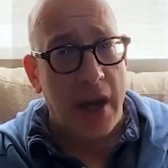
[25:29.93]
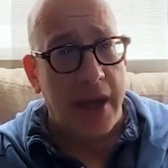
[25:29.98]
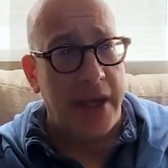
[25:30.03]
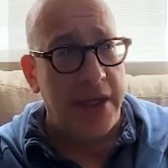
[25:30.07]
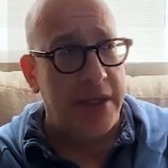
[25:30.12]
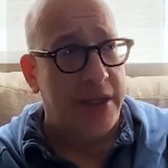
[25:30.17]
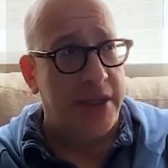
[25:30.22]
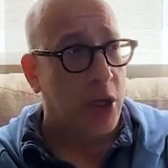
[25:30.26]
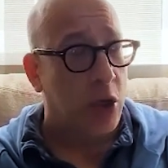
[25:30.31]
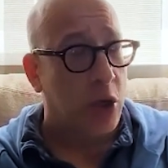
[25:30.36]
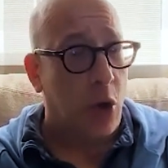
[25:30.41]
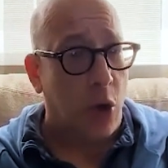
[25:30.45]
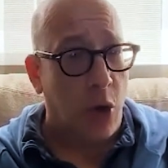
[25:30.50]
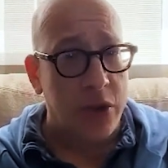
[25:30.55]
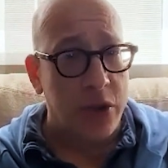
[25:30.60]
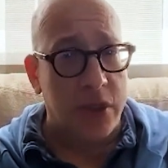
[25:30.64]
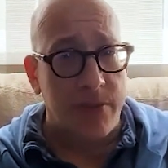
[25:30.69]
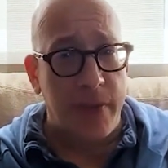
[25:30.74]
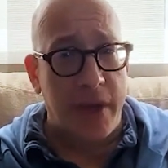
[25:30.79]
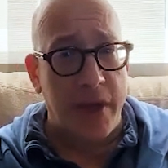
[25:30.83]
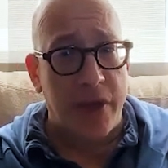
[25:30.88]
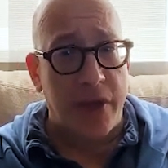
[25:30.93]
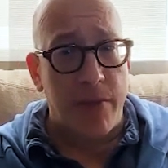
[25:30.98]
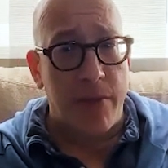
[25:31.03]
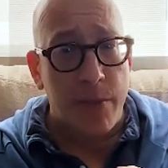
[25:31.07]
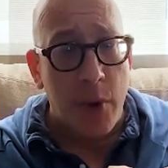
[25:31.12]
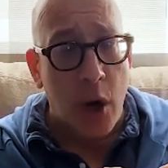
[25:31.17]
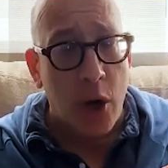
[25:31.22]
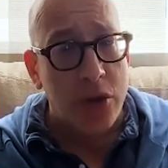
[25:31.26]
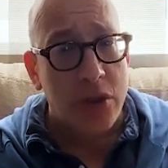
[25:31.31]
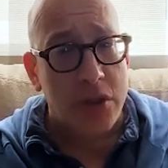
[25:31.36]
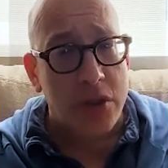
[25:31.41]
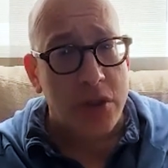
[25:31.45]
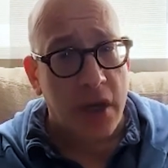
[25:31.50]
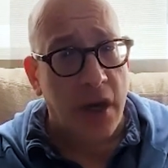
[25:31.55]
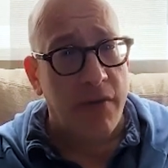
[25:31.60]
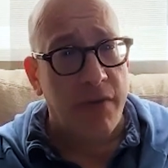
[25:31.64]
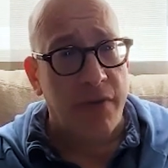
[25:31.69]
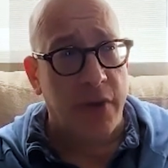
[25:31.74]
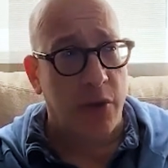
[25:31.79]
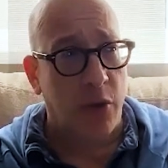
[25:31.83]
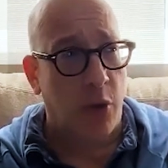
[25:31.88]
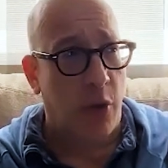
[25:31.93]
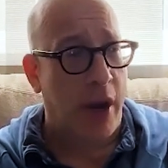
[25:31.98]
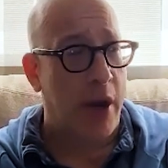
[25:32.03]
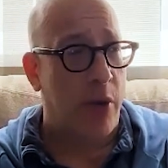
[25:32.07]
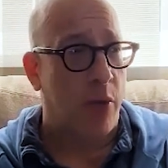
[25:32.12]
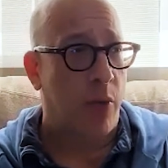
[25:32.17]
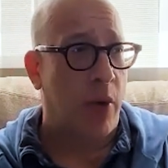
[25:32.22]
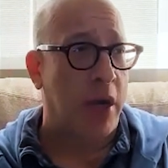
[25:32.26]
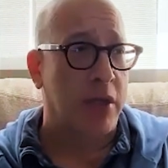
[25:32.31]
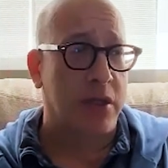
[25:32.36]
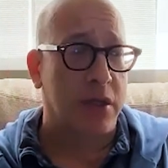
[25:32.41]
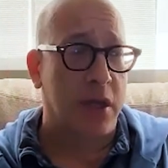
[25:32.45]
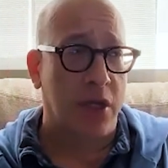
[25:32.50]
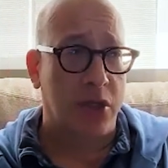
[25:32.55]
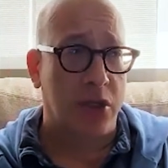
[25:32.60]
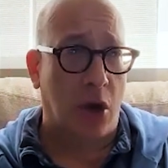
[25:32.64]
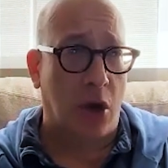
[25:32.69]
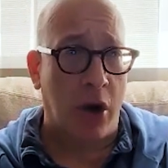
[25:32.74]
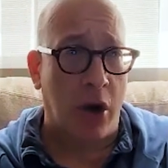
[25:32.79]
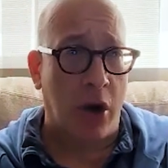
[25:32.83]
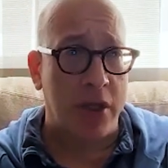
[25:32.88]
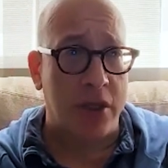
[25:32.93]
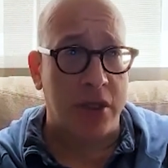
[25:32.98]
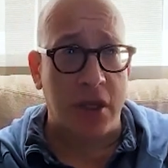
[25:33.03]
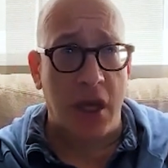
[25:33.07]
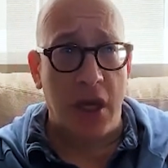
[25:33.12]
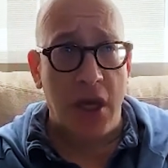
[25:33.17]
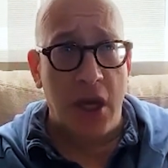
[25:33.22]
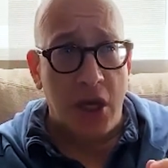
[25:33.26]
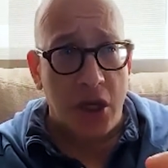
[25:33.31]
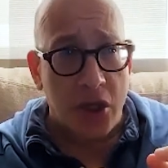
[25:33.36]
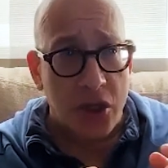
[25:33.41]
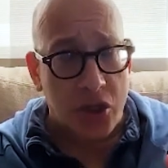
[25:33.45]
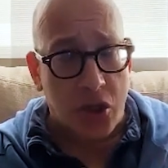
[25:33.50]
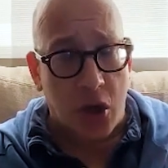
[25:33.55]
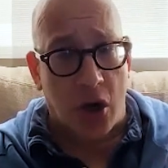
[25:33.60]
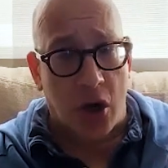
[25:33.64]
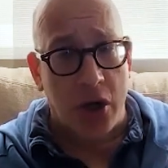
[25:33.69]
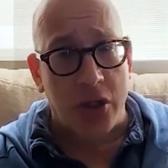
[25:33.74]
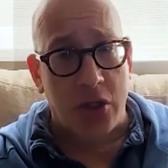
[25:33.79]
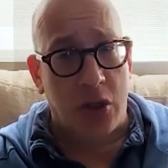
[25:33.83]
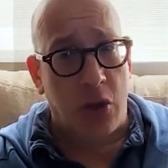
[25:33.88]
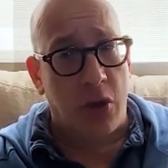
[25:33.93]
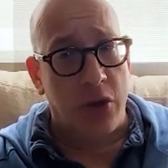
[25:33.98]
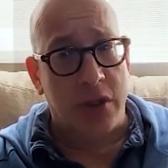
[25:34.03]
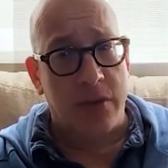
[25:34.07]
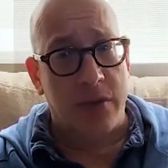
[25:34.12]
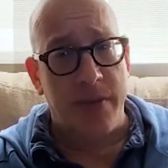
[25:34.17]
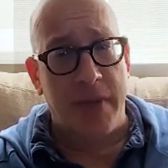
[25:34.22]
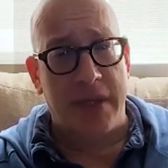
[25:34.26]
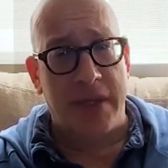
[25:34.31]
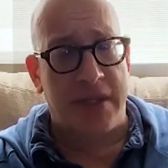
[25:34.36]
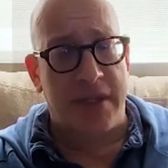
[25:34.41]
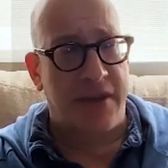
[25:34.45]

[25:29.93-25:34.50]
He's a goldsmith. Most of the great Renaissance artists start as goldsmiths.